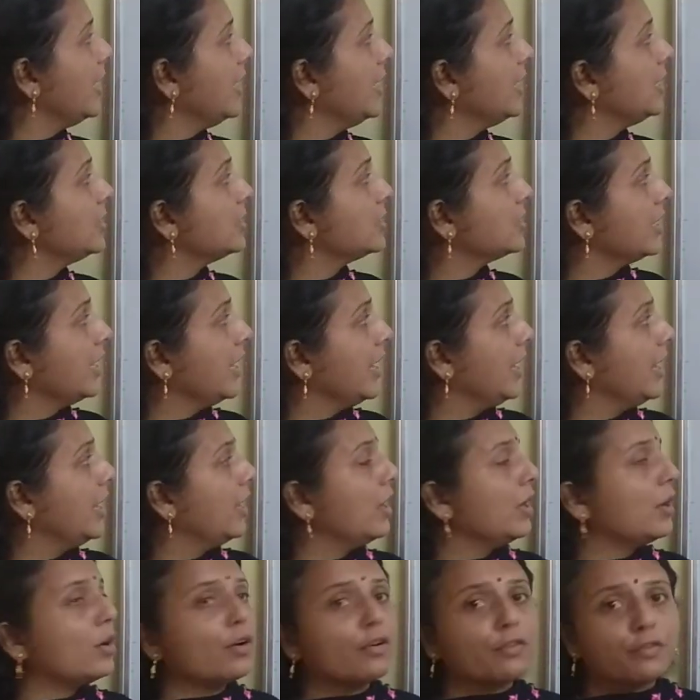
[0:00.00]
int
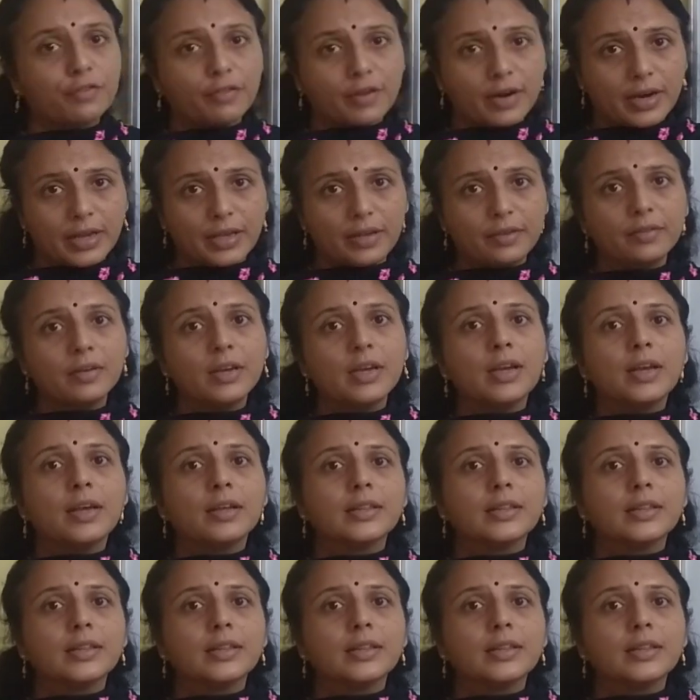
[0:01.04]
A of 5,